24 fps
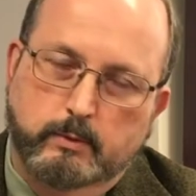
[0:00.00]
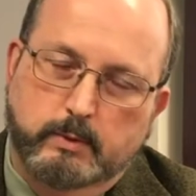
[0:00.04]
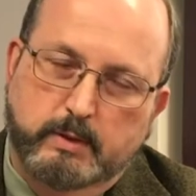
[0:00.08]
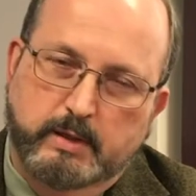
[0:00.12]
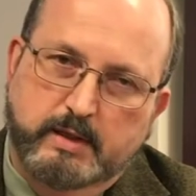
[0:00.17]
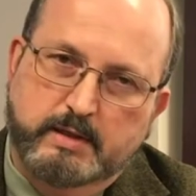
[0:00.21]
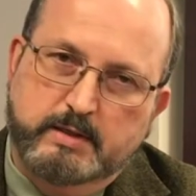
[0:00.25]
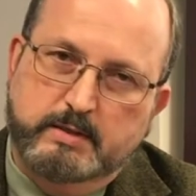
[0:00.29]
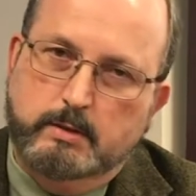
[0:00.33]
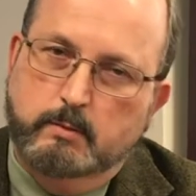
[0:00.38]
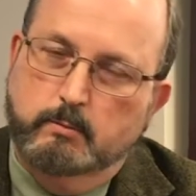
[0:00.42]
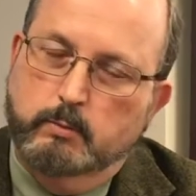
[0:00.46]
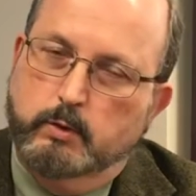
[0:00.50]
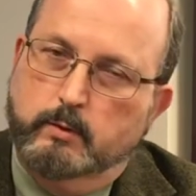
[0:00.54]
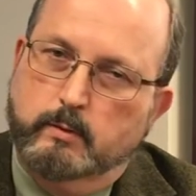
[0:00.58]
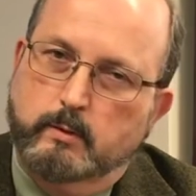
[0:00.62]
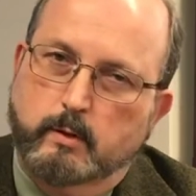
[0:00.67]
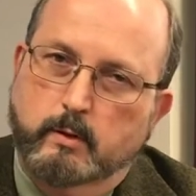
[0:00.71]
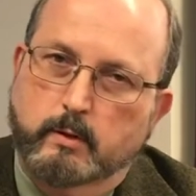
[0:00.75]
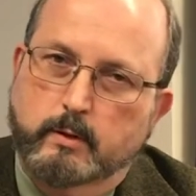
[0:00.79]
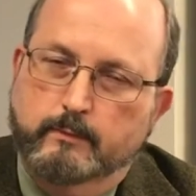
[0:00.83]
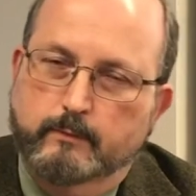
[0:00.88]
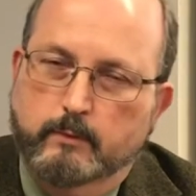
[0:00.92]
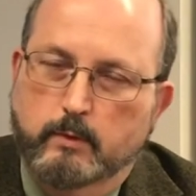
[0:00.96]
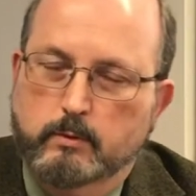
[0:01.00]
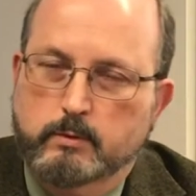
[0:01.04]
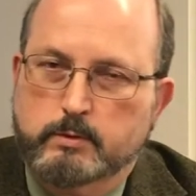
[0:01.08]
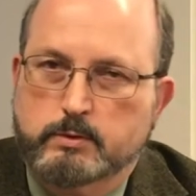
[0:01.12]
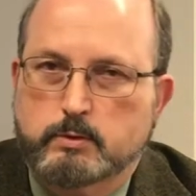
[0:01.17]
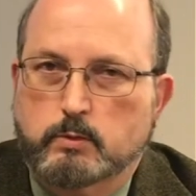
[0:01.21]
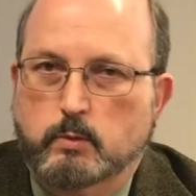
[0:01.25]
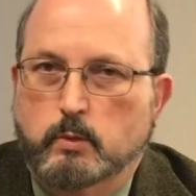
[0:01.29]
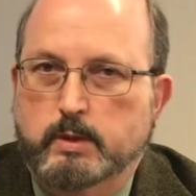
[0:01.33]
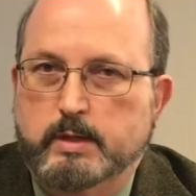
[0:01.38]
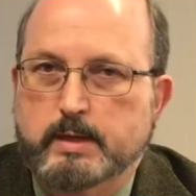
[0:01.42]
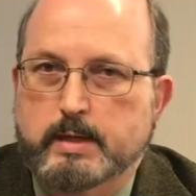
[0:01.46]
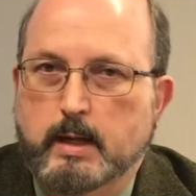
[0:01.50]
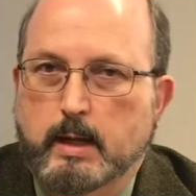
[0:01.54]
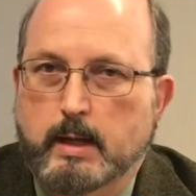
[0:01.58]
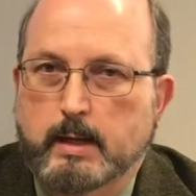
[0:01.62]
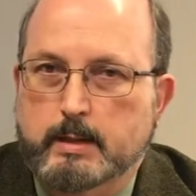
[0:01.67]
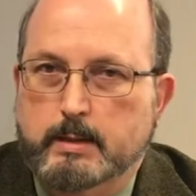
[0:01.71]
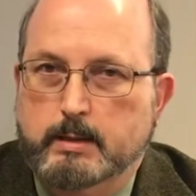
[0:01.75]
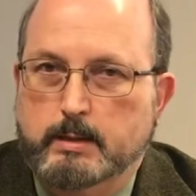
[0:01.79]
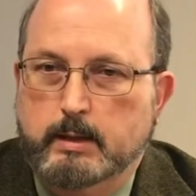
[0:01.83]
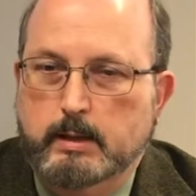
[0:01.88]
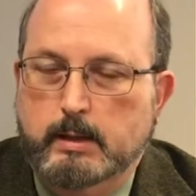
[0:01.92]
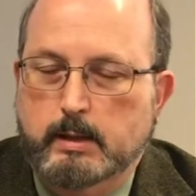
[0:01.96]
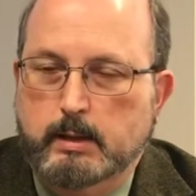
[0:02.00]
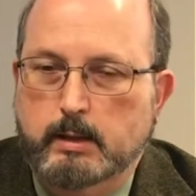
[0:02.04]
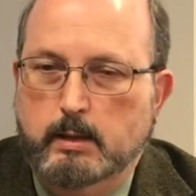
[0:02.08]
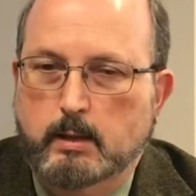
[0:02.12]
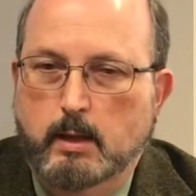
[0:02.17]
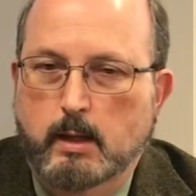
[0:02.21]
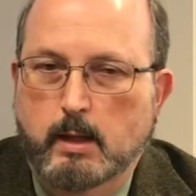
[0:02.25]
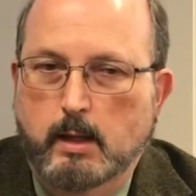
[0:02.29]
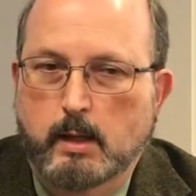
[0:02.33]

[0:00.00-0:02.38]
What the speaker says: December 31st, 2019.